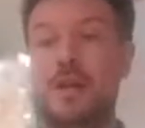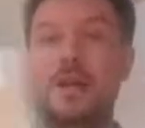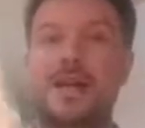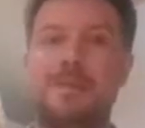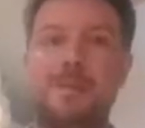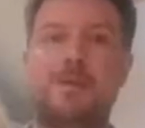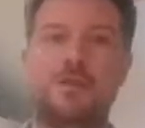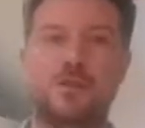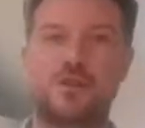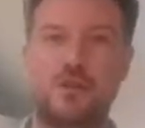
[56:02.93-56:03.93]
I'm going to have the
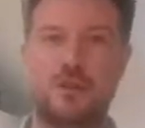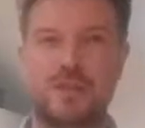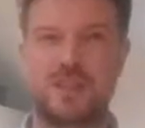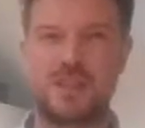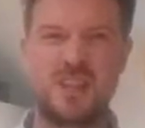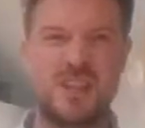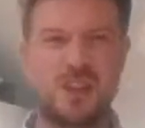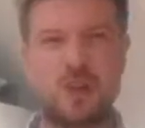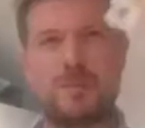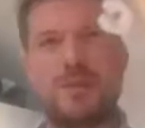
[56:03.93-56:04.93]
corn sauce
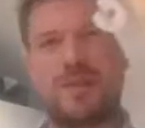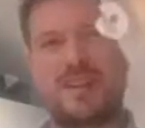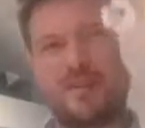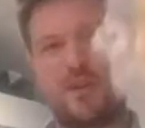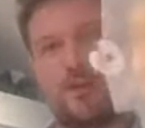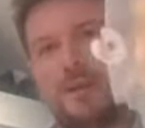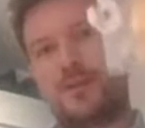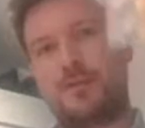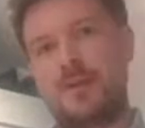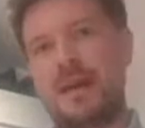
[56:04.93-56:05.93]
about 3 or 4
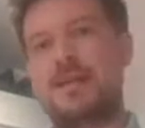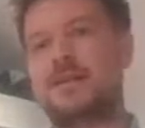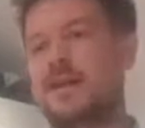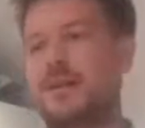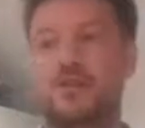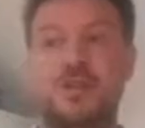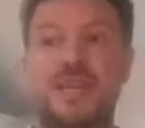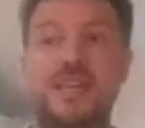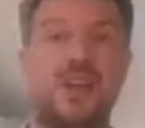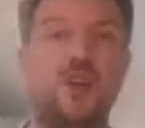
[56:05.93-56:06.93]
minutes from the end, and just
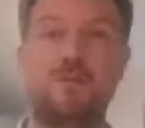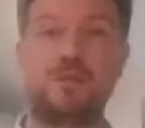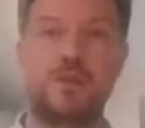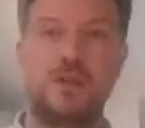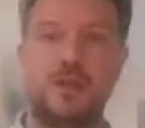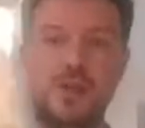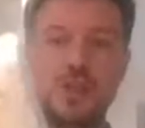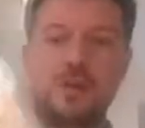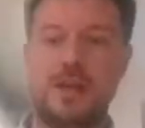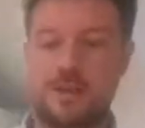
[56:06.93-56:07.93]
to heat that up
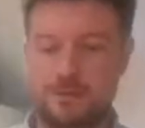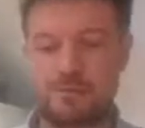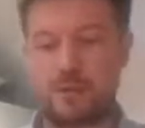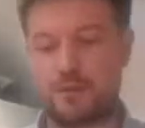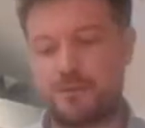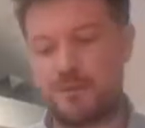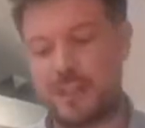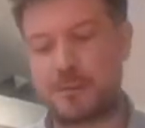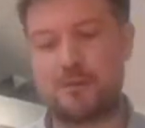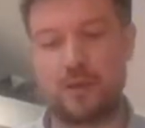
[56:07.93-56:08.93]
slowly. It
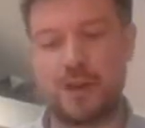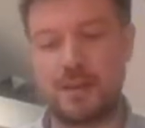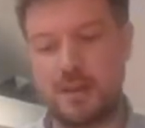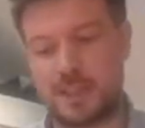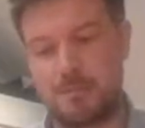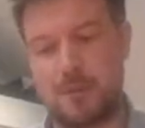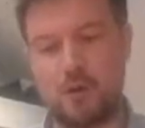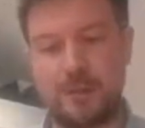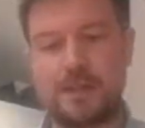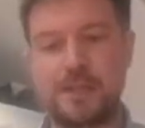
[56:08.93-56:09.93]
feels a bit runny at the
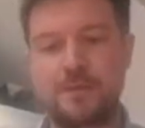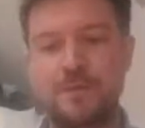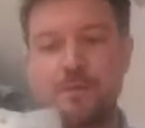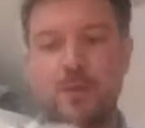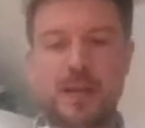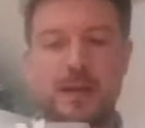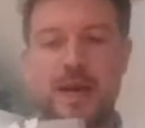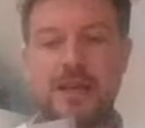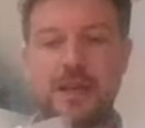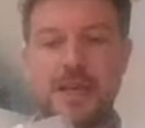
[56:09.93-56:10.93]
moment. When you
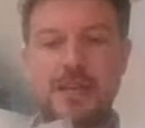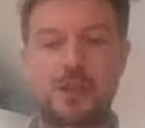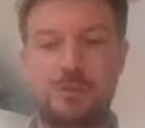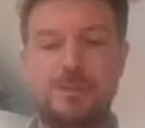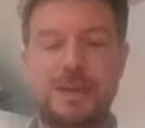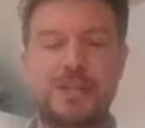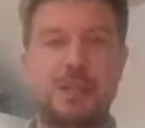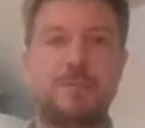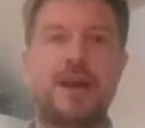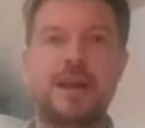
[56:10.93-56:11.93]
kind of heat it up,
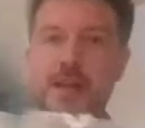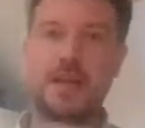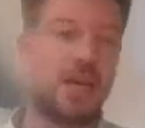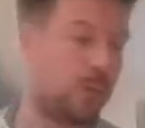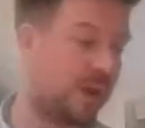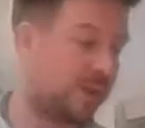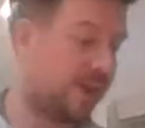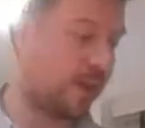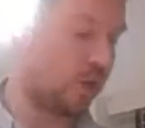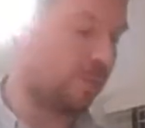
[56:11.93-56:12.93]
especially in the pan, it will
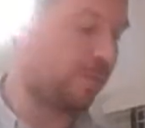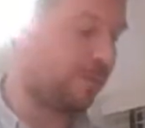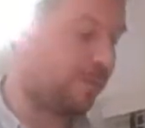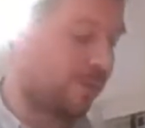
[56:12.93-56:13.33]
thicken up.